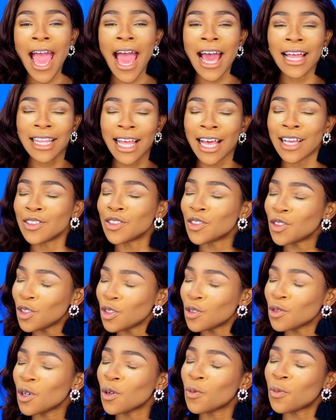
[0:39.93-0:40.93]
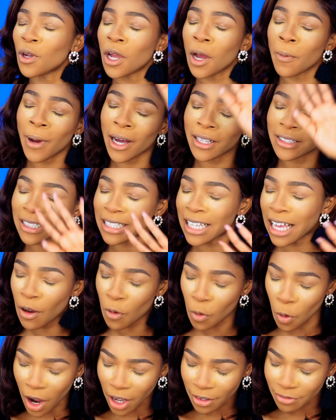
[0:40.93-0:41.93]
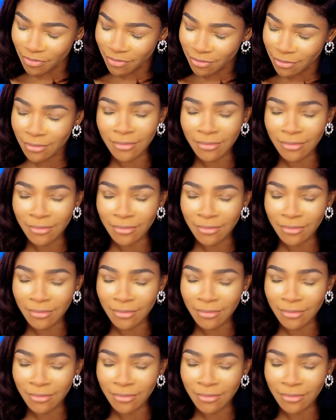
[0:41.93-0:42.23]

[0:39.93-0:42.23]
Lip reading: and as usual we're about to get what?